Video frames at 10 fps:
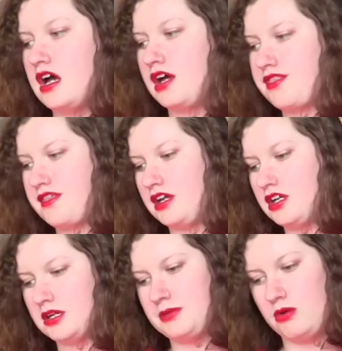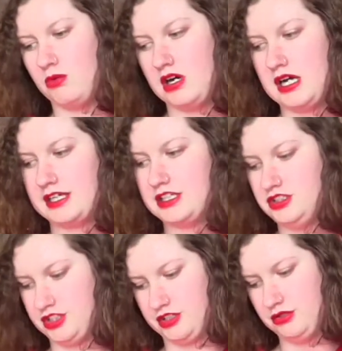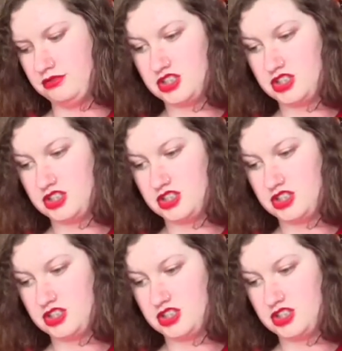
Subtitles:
a think about what I can do.